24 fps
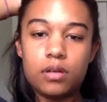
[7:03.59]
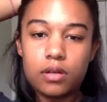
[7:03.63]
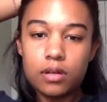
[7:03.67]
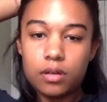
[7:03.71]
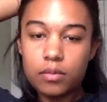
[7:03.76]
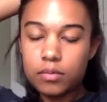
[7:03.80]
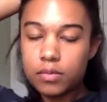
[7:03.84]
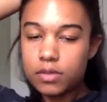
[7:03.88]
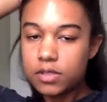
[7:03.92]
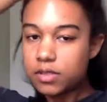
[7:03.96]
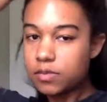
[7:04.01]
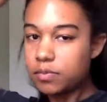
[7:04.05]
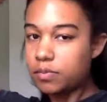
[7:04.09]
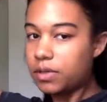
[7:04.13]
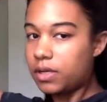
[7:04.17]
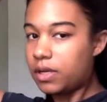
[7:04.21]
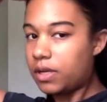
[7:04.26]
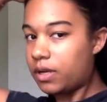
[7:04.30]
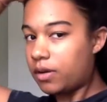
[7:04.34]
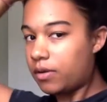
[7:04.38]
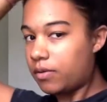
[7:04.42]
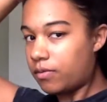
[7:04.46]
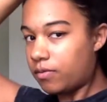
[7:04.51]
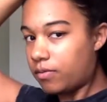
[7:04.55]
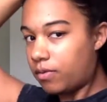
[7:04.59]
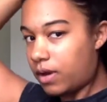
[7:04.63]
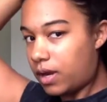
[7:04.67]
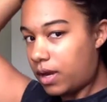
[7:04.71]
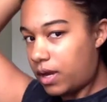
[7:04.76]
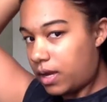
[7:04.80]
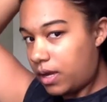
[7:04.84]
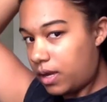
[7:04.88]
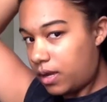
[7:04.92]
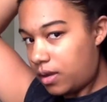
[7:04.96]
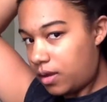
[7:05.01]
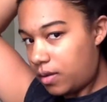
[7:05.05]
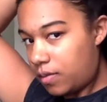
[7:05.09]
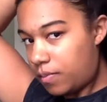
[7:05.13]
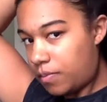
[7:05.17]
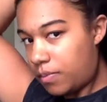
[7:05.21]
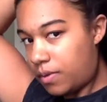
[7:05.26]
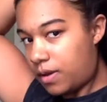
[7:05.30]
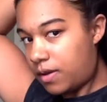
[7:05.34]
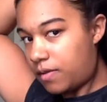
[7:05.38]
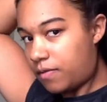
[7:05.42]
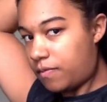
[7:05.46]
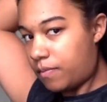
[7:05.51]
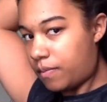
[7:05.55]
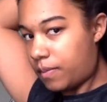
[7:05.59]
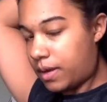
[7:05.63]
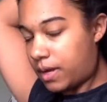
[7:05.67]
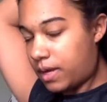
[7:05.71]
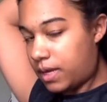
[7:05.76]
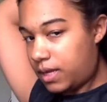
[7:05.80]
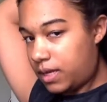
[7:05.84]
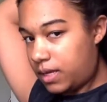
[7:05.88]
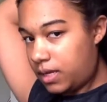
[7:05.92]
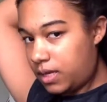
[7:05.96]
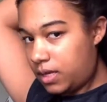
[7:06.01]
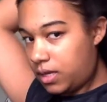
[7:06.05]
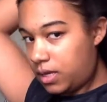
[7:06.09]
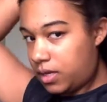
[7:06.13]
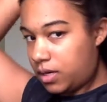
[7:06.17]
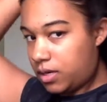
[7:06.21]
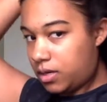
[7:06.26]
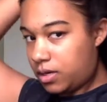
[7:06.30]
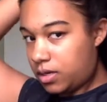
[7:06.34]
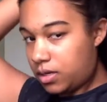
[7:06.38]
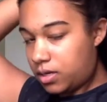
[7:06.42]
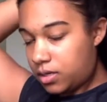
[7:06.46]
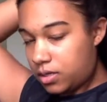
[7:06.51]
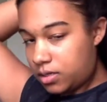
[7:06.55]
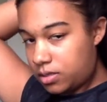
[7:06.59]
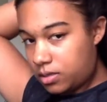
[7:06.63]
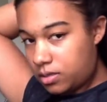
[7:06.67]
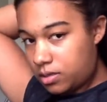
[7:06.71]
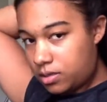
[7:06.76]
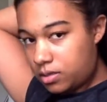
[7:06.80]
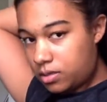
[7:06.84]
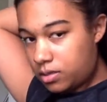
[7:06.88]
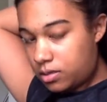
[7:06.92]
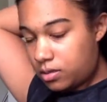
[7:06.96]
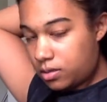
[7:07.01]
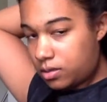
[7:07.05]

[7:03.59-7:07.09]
going to split it right above my ears.